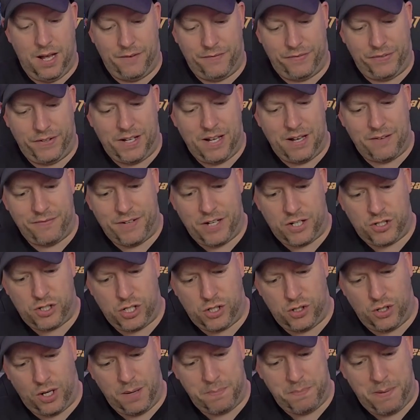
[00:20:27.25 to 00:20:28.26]
I think I've
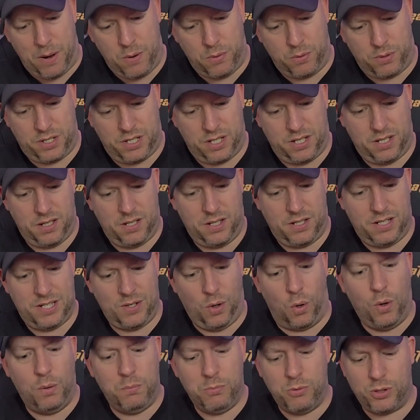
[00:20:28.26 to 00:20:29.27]
actually got about,
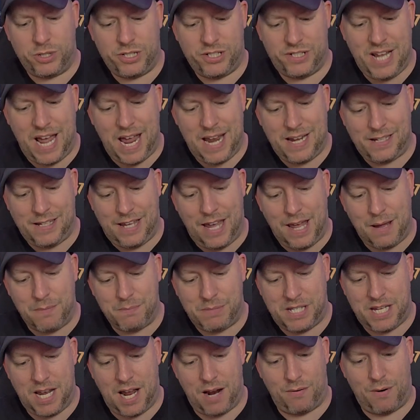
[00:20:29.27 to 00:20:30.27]
it's almost 10
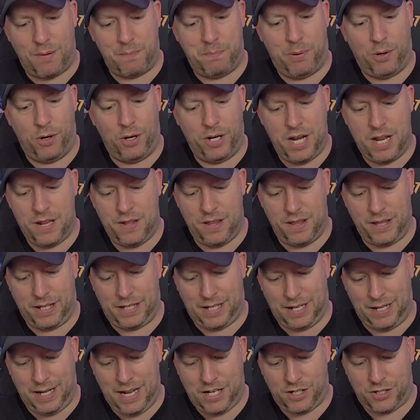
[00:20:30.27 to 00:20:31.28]
games here I'm putting into the
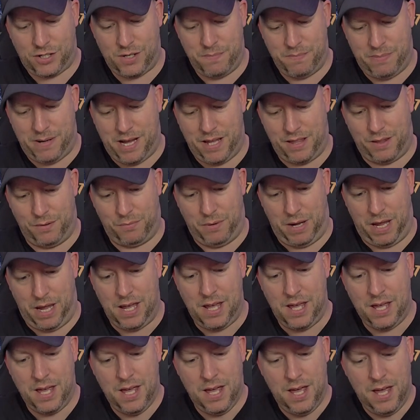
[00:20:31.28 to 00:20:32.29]
collection, by the
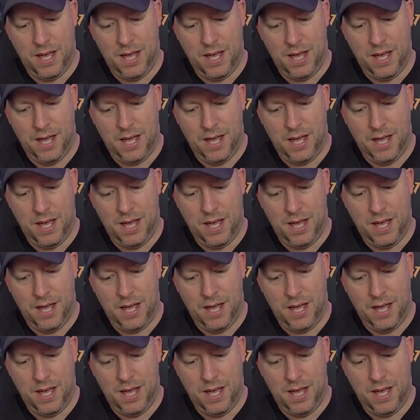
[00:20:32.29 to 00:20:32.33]
way.